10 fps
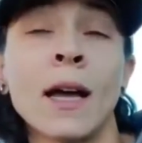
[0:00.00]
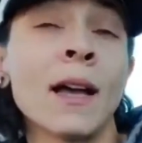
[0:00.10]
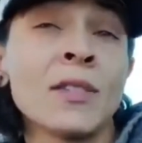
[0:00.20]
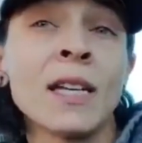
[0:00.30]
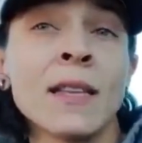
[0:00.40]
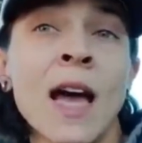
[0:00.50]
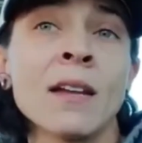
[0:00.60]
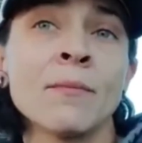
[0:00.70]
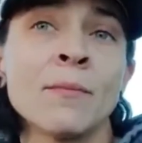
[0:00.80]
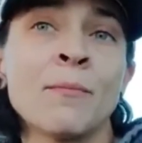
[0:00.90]
I've seen
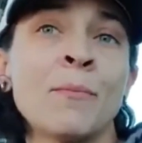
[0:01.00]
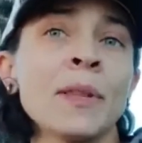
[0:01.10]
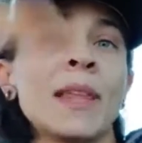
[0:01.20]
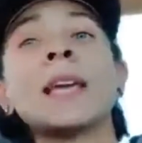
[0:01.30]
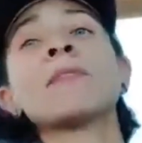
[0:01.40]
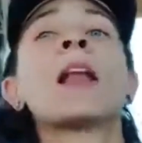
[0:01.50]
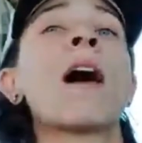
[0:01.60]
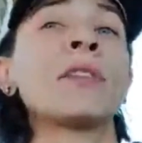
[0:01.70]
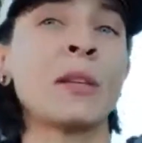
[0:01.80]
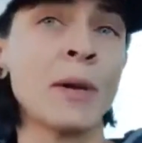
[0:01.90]
that, but they even
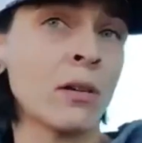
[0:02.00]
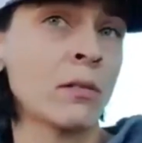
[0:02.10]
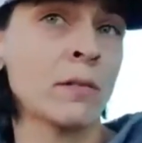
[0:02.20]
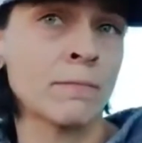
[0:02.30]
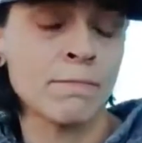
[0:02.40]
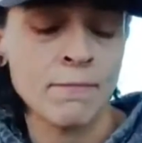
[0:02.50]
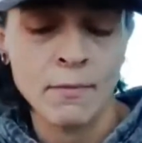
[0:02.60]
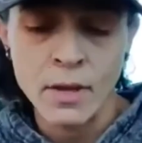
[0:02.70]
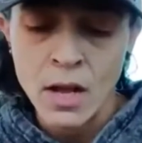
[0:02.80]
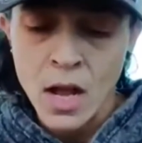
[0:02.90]
have emails.
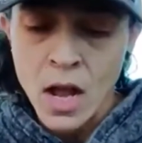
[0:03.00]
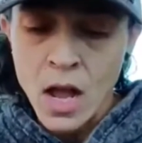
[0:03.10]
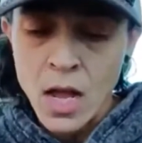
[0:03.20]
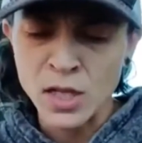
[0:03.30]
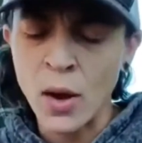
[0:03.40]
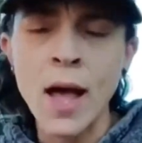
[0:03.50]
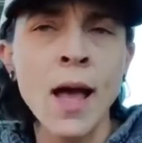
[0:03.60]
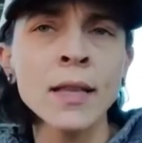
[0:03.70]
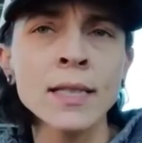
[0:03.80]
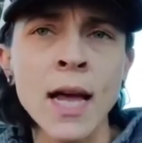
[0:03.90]
So I
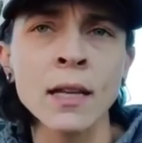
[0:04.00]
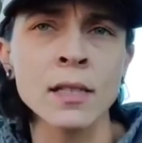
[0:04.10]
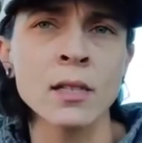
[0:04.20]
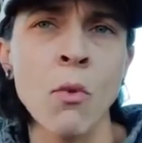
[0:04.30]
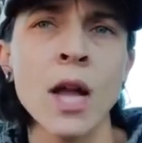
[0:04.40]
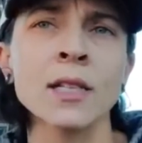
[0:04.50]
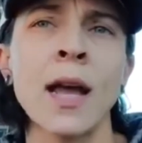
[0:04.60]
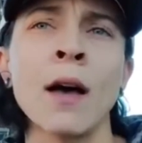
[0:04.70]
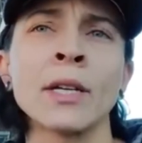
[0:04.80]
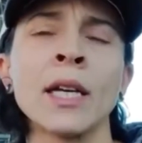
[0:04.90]
highly doubt that Saguache
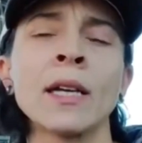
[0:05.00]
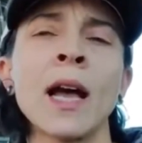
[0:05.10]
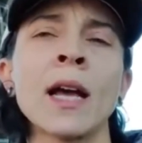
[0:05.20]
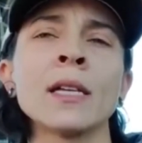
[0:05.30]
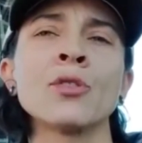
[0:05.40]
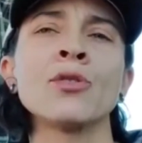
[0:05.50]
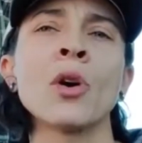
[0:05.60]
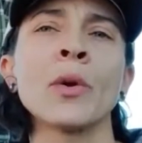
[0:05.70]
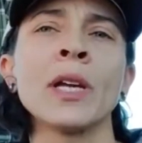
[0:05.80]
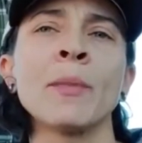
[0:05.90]
County has
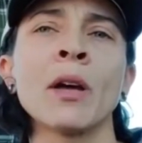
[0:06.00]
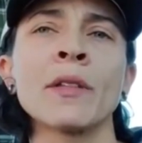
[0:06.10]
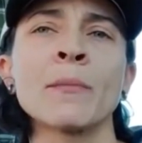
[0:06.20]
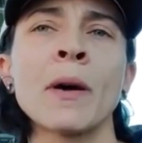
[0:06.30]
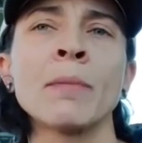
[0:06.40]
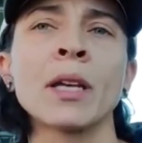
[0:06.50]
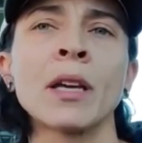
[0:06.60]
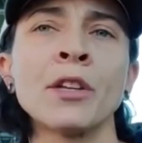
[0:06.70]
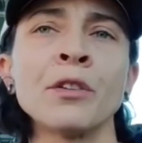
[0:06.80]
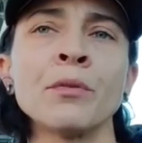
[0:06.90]
no email that the public
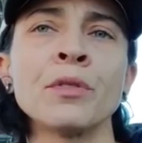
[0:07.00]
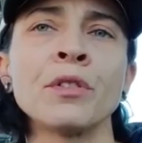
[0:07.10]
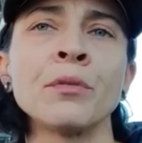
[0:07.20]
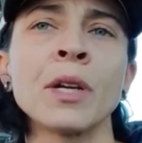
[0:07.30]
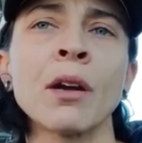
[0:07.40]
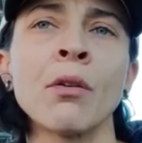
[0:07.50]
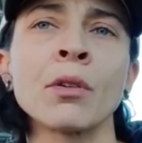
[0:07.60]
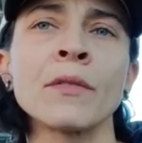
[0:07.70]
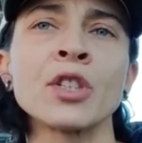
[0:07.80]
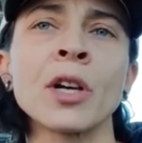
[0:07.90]
can use to get a
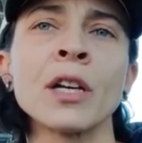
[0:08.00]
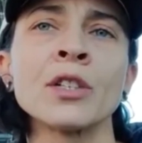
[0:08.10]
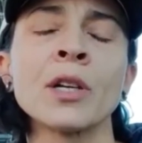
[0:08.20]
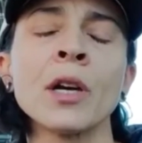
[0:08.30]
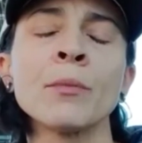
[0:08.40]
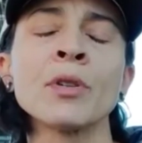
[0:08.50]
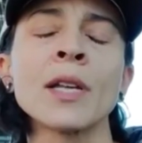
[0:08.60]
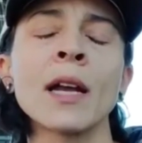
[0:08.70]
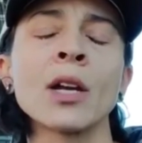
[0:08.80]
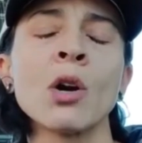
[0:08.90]
hold of the judge
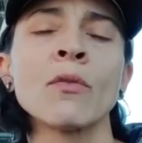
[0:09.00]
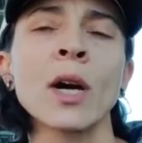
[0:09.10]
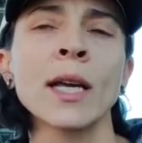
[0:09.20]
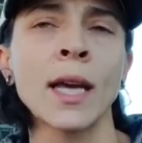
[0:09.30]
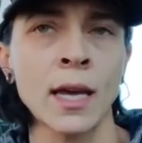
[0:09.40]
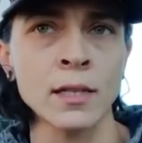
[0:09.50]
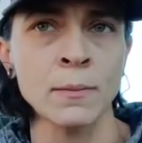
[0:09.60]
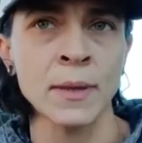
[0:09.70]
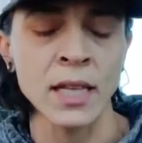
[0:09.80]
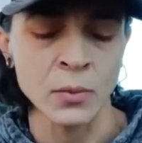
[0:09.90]
presiding over a
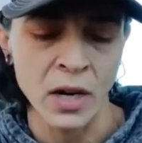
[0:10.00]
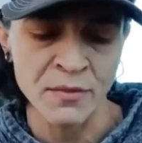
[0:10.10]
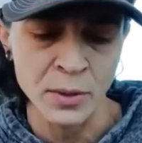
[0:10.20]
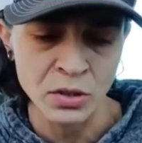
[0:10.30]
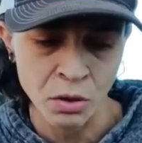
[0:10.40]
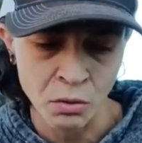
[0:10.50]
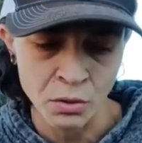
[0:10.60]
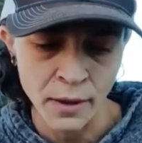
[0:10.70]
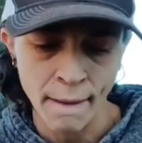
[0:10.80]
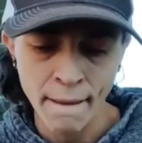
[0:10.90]
case, but that's what I've been
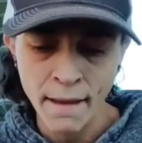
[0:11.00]
told.